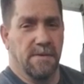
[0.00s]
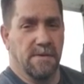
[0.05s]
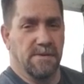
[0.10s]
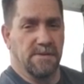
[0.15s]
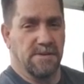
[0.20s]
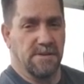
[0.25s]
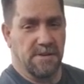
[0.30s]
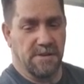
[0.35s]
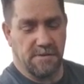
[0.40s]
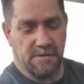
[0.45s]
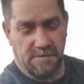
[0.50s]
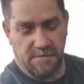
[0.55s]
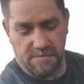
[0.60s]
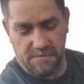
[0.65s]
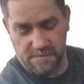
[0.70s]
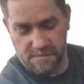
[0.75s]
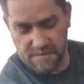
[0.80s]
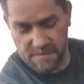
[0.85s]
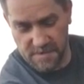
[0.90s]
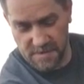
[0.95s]
so
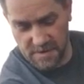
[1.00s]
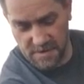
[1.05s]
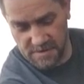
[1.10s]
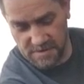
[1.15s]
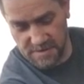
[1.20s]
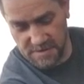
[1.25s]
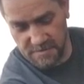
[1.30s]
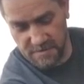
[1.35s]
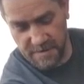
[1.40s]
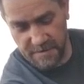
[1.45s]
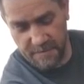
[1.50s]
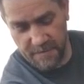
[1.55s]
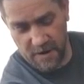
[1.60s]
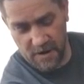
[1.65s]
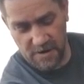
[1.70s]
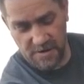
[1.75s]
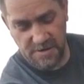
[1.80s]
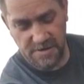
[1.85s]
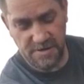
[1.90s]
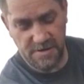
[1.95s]
there's three
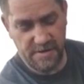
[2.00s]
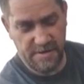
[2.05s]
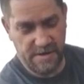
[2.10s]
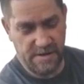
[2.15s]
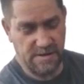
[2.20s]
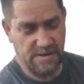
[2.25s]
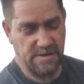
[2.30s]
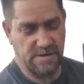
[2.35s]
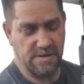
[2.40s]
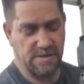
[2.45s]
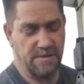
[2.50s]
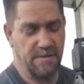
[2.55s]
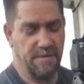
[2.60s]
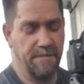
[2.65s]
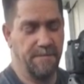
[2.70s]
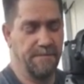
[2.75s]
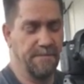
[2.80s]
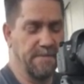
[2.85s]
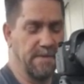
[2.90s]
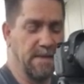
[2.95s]
parts to this
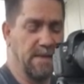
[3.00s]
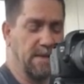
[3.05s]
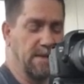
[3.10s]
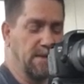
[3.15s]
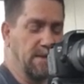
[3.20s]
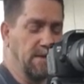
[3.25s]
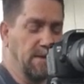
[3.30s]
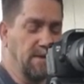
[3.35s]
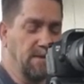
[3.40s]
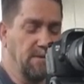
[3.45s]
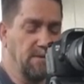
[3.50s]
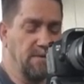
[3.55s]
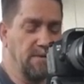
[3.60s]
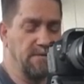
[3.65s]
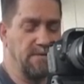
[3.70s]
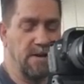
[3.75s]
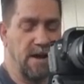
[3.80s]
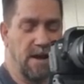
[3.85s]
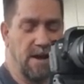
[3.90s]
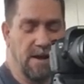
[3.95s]

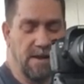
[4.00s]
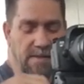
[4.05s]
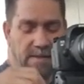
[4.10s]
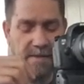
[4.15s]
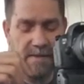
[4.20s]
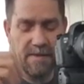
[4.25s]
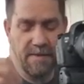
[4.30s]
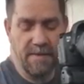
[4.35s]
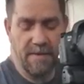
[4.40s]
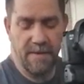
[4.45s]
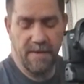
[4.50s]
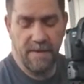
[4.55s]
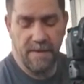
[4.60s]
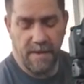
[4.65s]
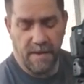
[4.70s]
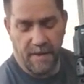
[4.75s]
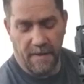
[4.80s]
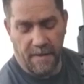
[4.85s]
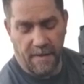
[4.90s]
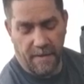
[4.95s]
we've got
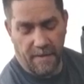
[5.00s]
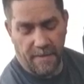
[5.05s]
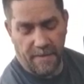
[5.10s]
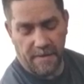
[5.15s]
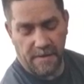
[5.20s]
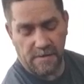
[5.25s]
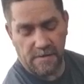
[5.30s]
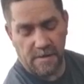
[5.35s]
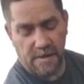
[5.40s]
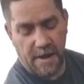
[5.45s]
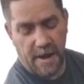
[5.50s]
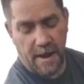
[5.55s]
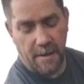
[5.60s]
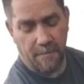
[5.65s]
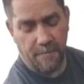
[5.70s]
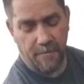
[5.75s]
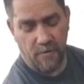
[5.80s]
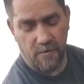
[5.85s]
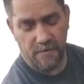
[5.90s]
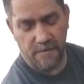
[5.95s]
the
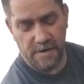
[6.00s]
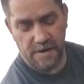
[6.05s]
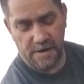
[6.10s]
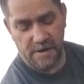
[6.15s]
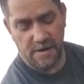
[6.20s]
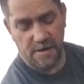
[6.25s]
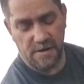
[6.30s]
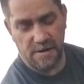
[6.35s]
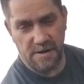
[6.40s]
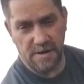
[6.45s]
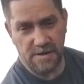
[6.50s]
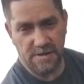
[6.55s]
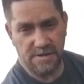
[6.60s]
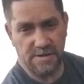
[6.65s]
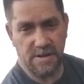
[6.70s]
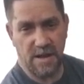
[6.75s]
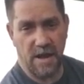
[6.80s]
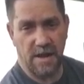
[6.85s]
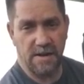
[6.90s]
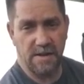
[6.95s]
clamp over here it's
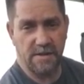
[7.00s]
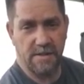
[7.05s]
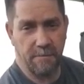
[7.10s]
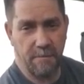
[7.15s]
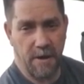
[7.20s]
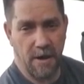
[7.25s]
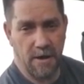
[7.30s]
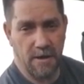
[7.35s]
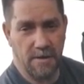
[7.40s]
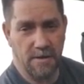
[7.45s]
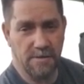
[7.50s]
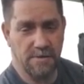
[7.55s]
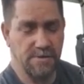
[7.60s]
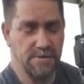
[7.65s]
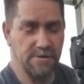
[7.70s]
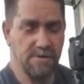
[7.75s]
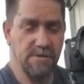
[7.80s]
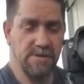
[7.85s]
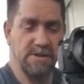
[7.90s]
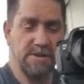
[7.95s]
tied to the bot
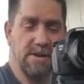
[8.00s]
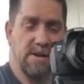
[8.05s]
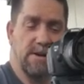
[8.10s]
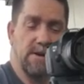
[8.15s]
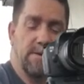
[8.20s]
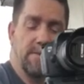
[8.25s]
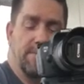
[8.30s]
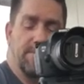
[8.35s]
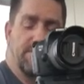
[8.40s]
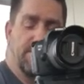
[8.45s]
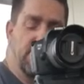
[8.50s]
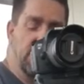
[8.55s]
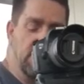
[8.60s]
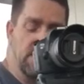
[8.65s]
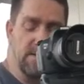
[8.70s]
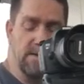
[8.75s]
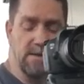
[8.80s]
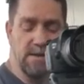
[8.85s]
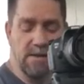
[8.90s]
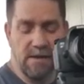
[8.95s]
to the uh,
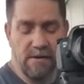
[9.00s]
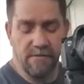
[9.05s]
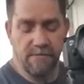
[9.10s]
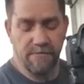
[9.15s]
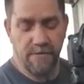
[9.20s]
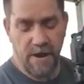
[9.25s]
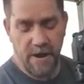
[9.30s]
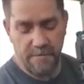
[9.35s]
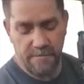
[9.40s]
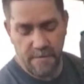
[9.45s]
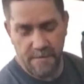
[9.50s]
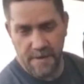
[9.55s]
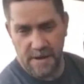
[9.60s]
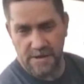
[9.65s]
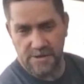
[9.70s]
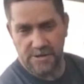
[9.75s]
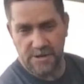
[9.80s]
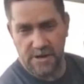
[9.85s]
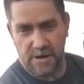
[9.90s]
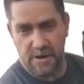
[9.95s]
frame of my
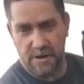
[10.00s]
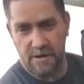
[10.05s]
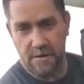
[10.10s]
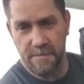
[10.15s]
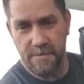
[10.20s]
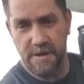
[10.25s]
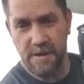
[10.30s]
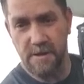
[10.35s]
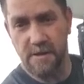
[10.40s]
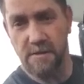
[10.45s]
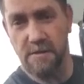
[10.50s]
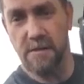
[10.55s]
chair and get a little